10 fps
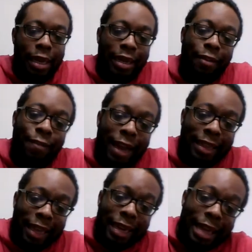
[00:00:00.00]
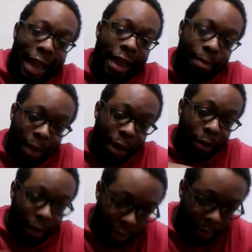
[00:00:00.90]
The fact that he came
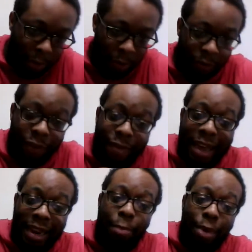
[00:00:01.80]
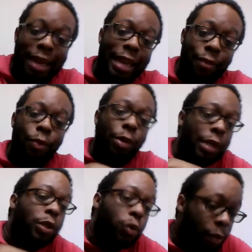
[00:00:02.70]
down here, bro. The fact that Brady even won a
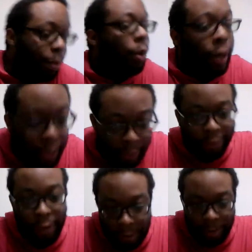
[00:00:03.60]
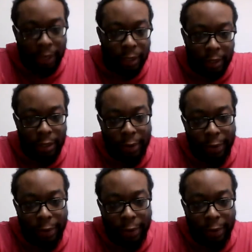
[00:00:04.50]
Super Bowl here in the first place.